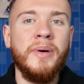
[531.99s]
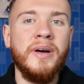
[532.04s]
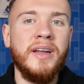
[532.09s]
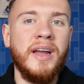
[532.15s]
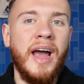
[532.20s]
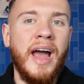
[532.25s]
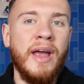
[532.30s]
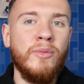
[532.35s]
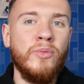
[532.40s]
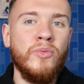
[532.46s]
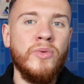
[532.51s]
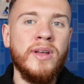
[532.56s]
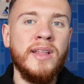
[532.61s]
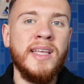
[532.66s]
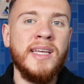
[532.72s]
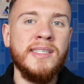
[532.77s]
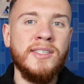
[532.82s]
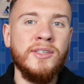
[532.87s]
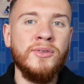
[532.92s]
but I
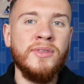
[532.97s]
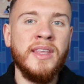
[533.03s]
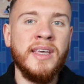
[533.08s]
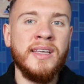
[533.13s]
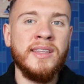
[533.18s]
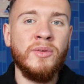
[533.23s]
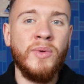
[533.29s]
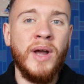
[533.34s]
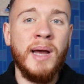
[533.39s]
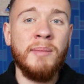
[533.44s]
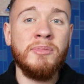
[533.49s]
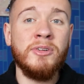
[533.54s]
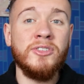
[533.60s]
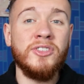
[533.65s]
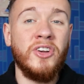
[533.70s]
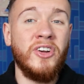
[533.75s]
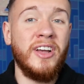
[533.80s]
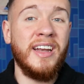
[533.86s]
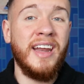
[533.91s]
really do think the
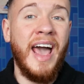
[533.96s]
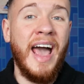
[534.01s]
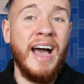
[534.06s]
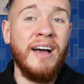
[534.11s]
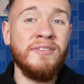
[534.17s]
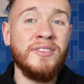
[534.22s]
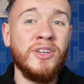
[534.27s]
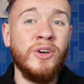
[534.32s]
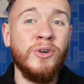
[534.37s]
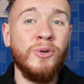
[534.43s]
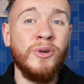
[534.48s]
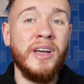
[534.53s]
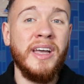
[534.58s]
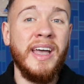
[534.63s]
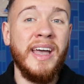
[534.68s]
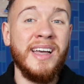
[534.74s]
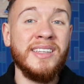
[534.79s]
Raptors are gonna have to go